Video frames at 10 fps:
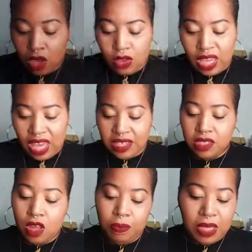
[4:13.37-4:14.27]
Okay, so
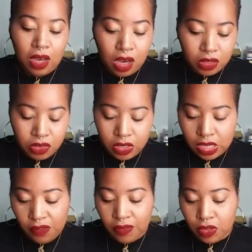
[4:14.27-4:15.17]
don't be hard on
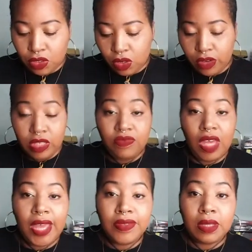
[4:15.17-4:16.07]
yourself if you do lose
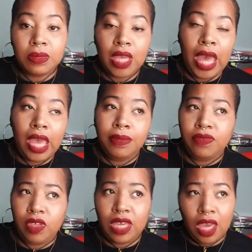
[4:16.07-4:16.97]
faith sometimes,
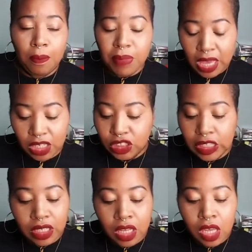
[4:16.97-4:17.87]
if you get
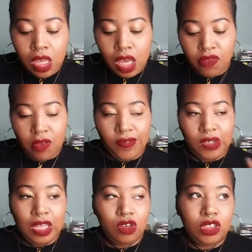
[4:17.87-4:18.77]
impatient, if you feel
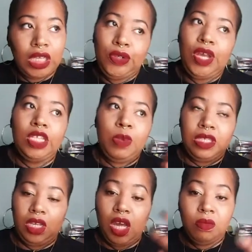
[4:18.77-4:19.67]
like your shadow aspects
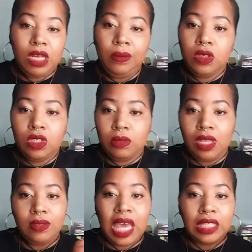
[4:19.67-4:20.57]
are coming up and you're
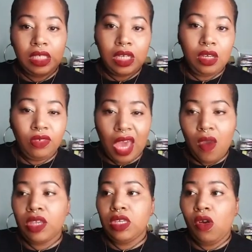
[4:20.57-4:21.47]
sometimes acting out of
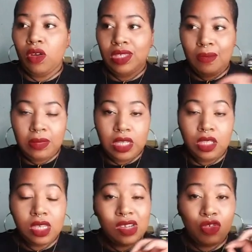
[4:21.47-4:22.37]
character or attempting
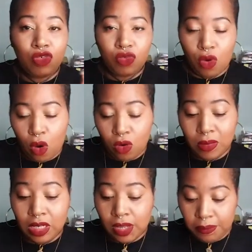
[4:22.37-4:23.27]
to control,
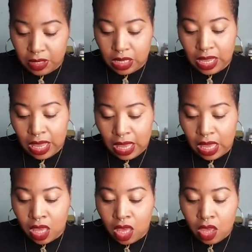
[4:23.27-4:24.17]

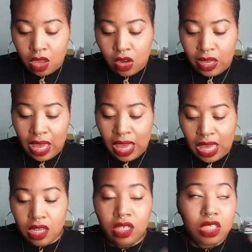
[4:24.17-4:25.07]
manipulate.
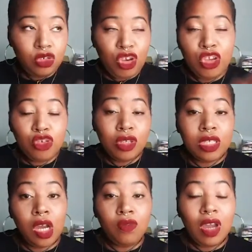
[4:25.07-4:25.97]
Okay, treat
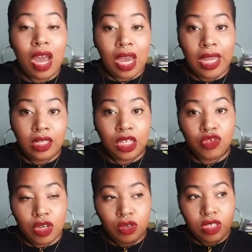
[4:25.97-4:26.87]
yourself kindly,
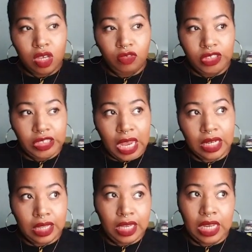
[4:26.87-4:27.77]
treat yourself
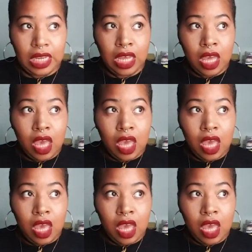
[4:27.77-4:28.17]
gently.